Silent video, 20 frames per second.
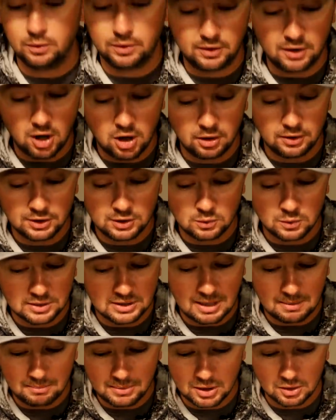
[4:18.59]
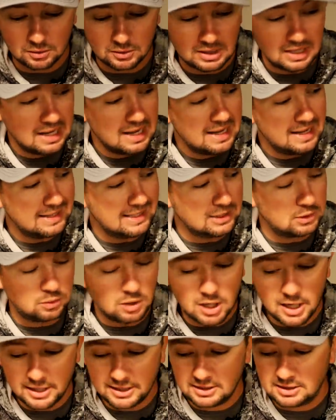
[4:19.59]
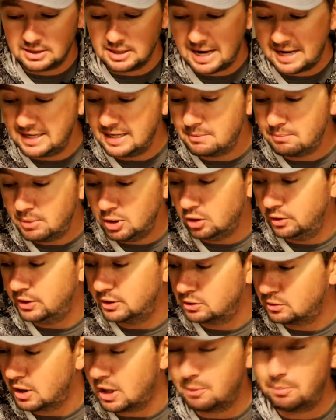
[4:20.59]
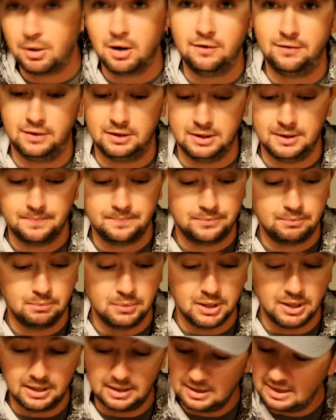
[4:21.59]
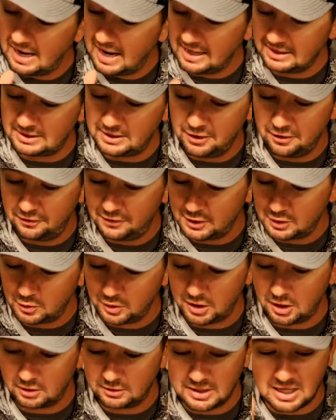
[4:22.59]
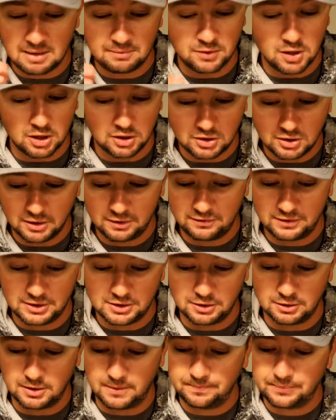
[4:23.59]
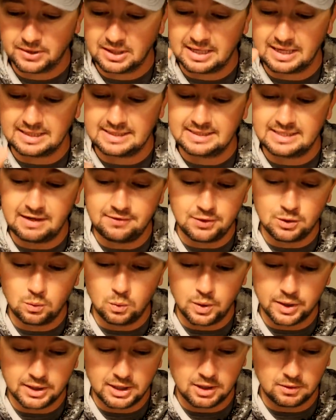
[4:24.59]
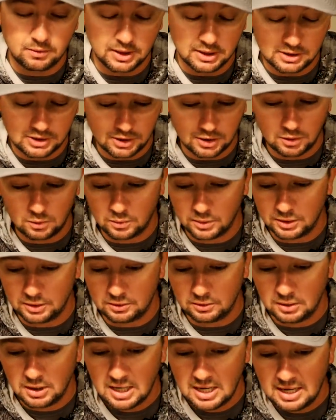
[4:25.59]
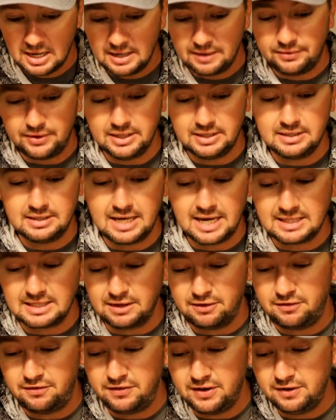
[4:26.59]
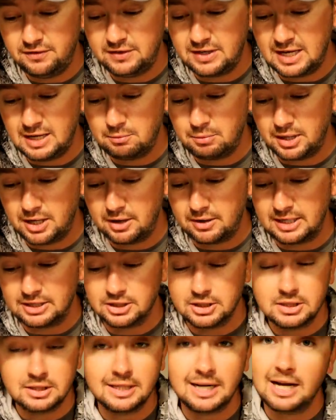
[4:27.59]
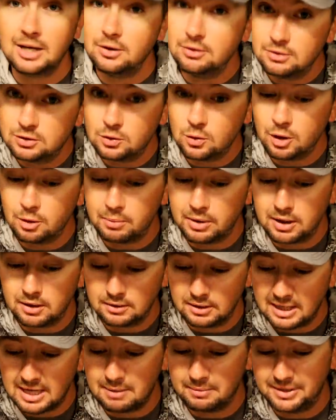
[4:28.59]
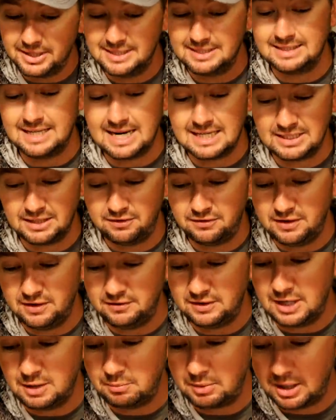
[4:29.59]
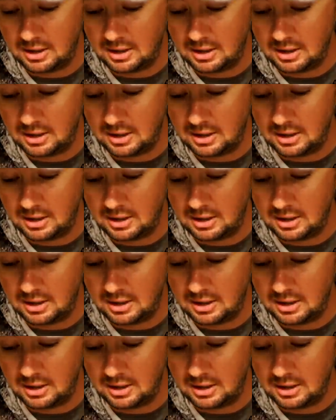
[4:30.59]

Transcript: one of the earliest ones I built. This rod is, I didn't build this rod perfectly, but I still fish with it all the time. Caught a ton of fish on it. Got a 7-to-1 gear ratio reel. This is actually 15 pound. I just said I used 20 pound line, but this is actually 15